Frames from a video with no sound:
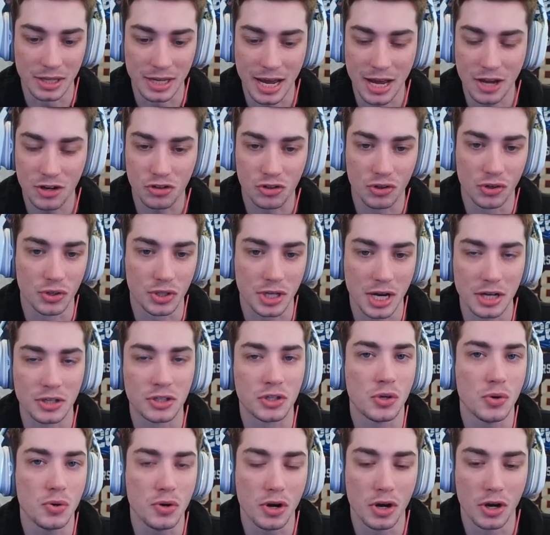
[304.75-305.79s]
The Astros got
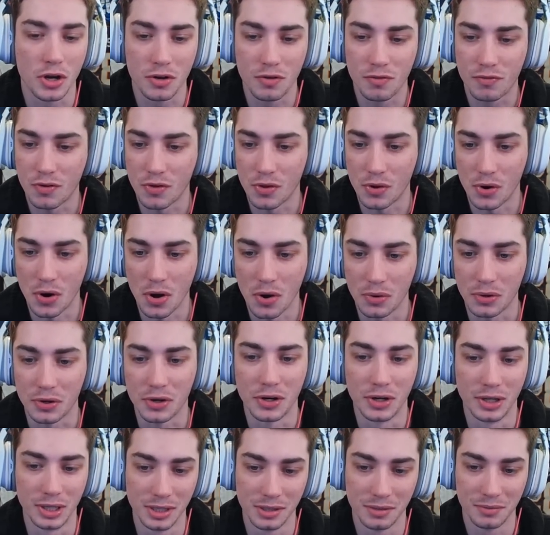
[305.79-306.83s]
too good for their own
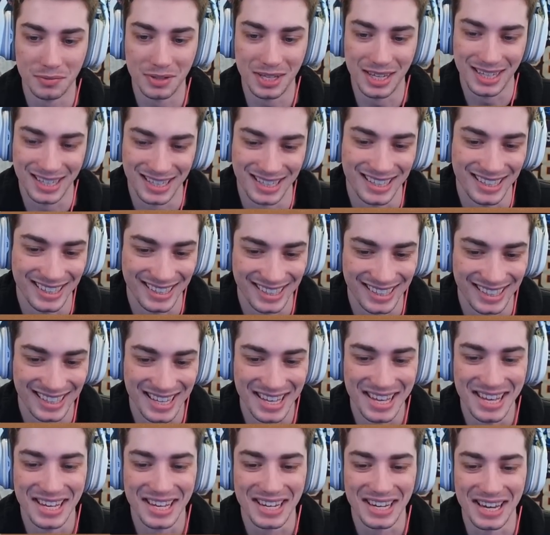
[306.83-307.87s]
good.
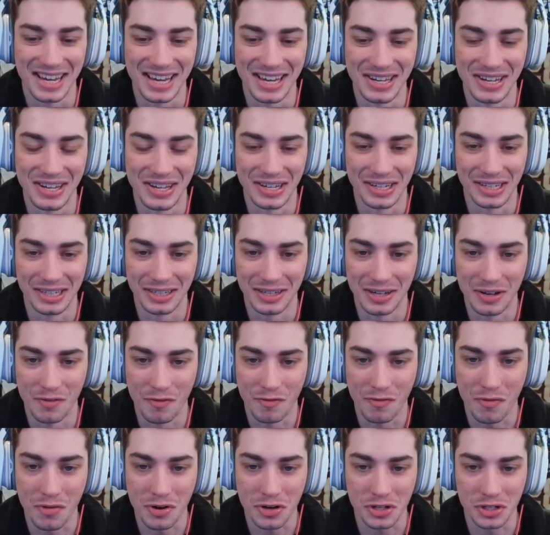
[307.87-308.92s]
And
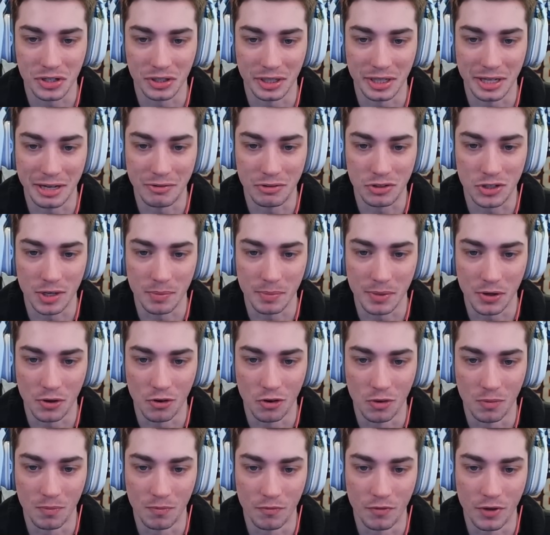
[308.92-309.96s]
unfortunately have sent me
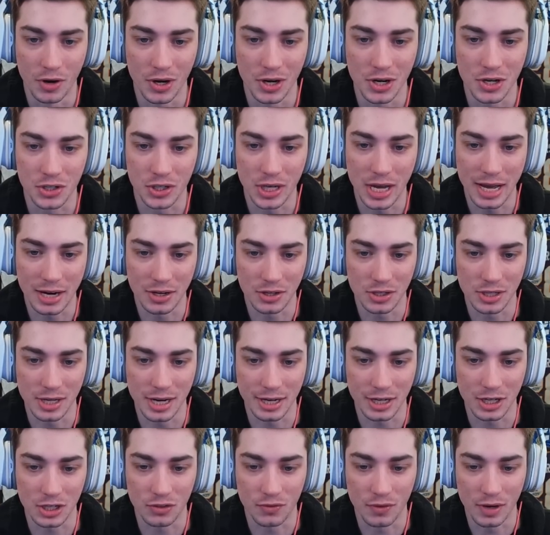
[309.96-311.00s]
home very sad as a
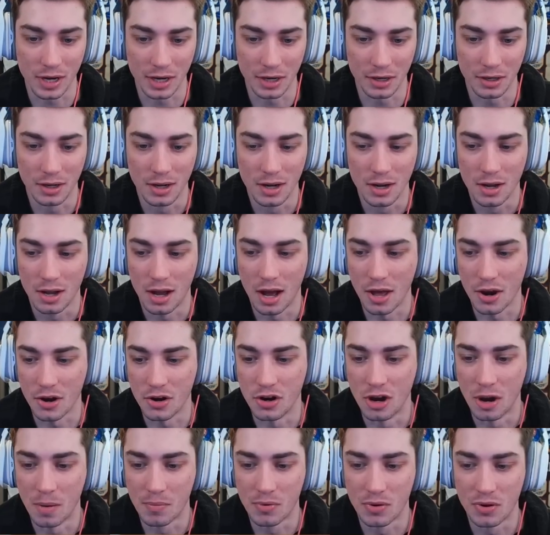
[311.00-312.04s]
Yankees fan on a
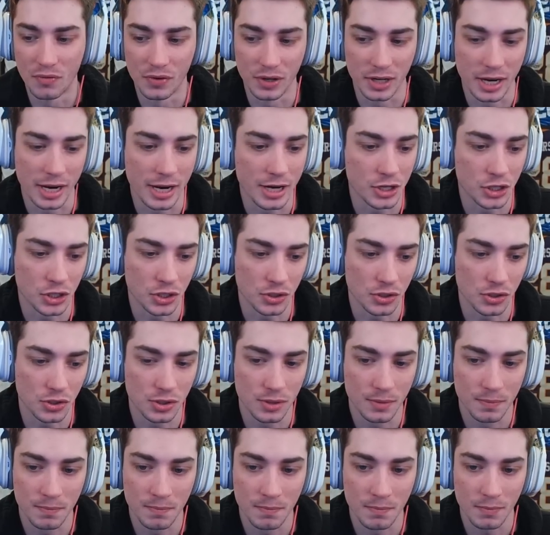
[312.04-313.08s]
number of
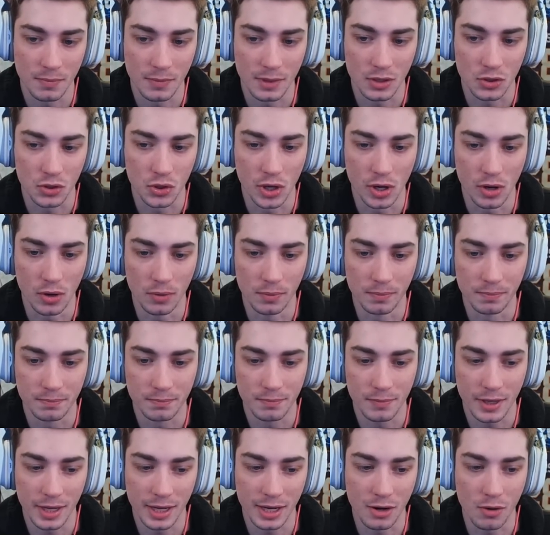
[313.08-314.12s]
occasions. So,
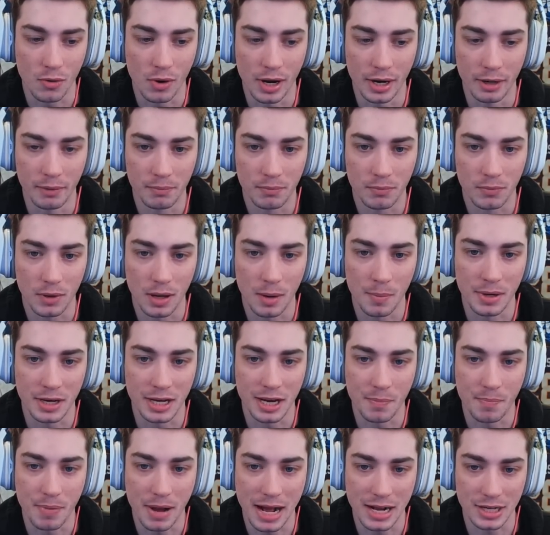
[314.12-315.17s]
anyway, I'm going
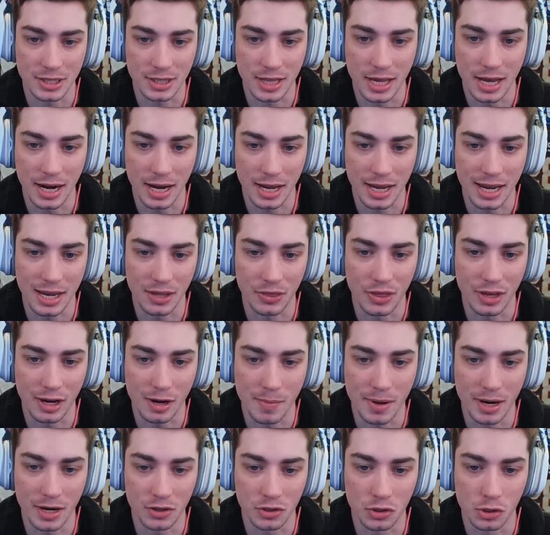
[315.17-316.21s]
to get past that. I can't think
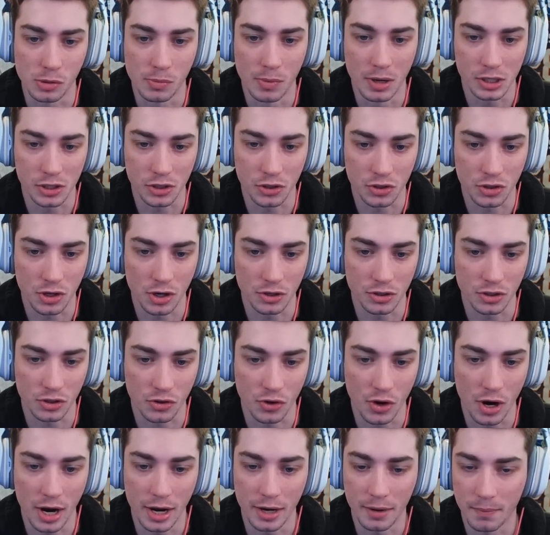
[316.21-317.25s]
about it too much. I'll start to
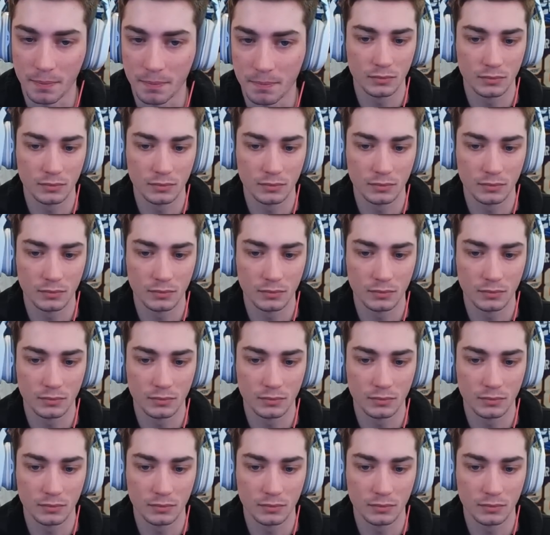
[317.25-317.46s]
cry.